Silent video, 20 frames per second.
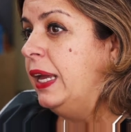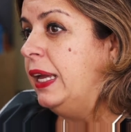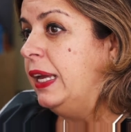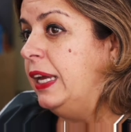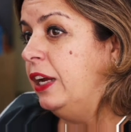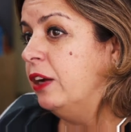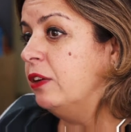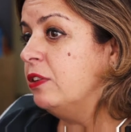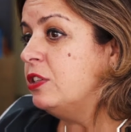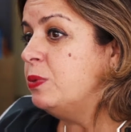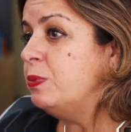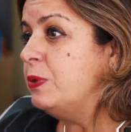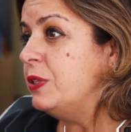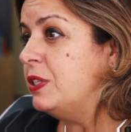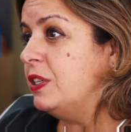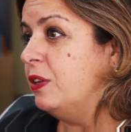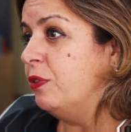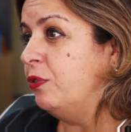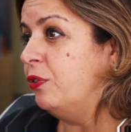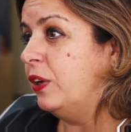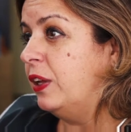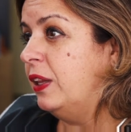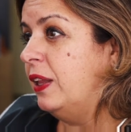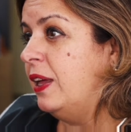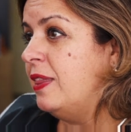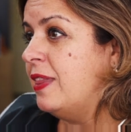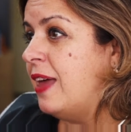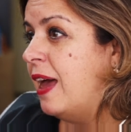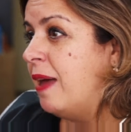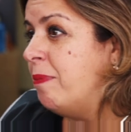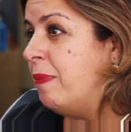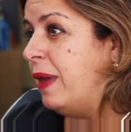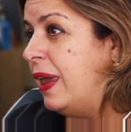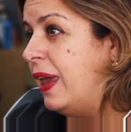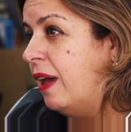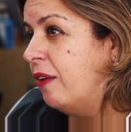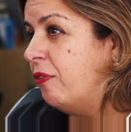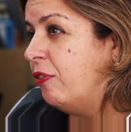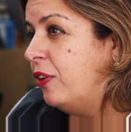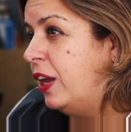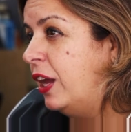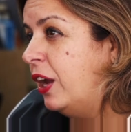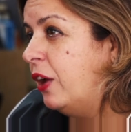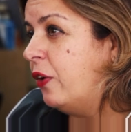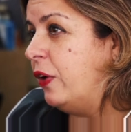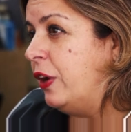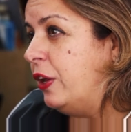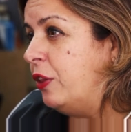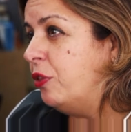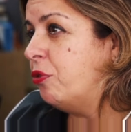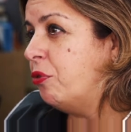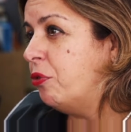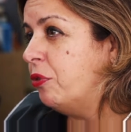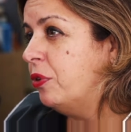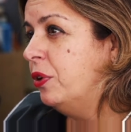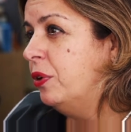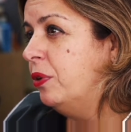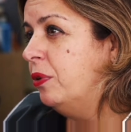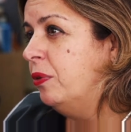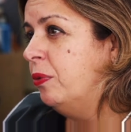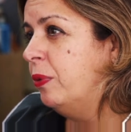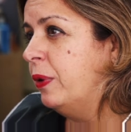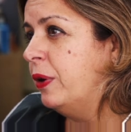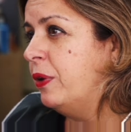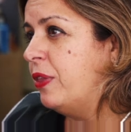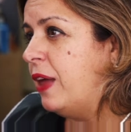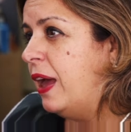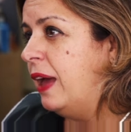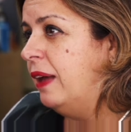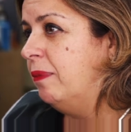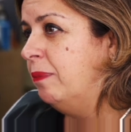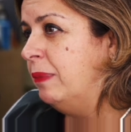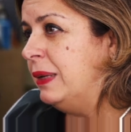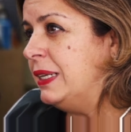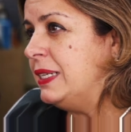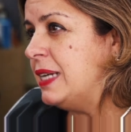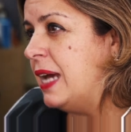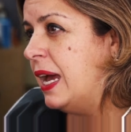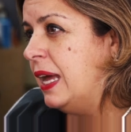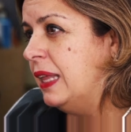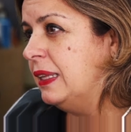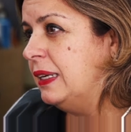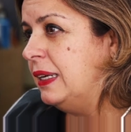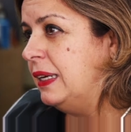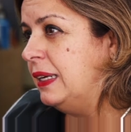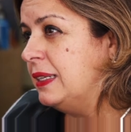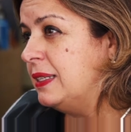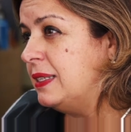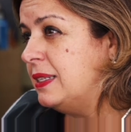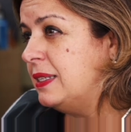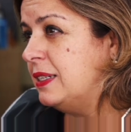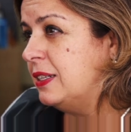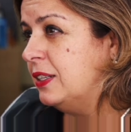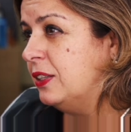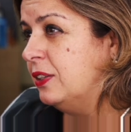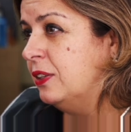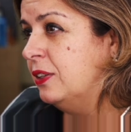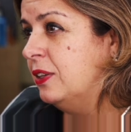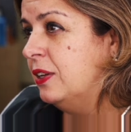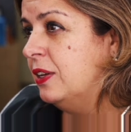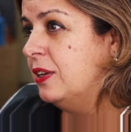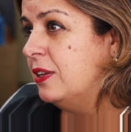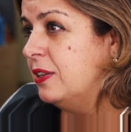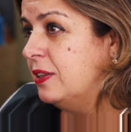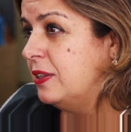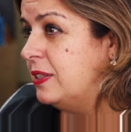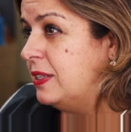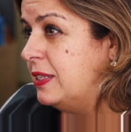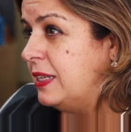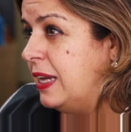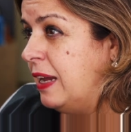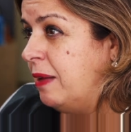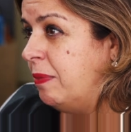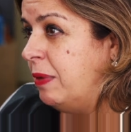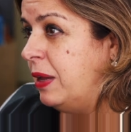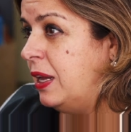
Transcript: Here specifically, that may have carried through, where that mentality is still the same